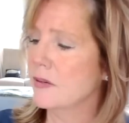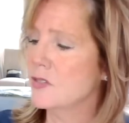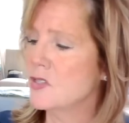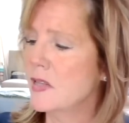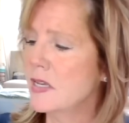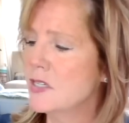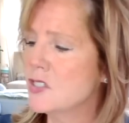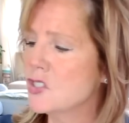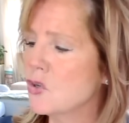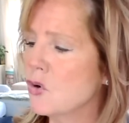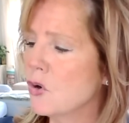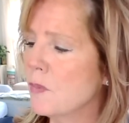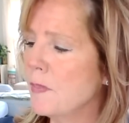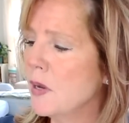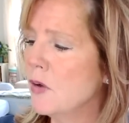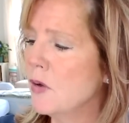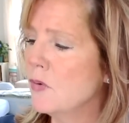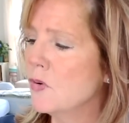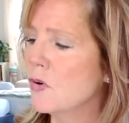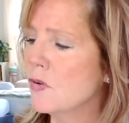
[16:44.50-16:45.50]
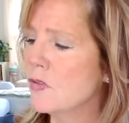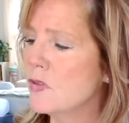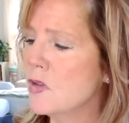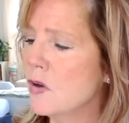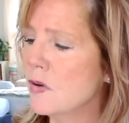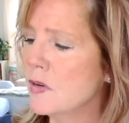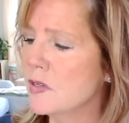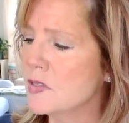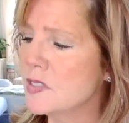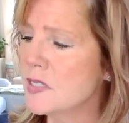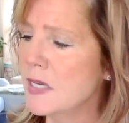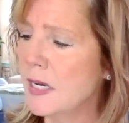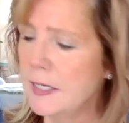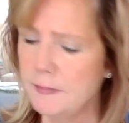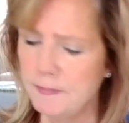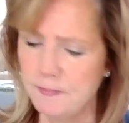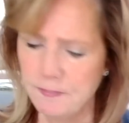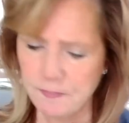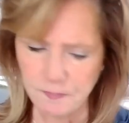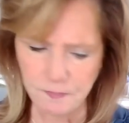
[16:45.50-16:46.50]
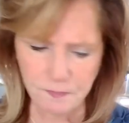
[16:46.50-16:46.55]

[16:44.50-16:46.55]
so that's Scorpio, North Node, and Sun.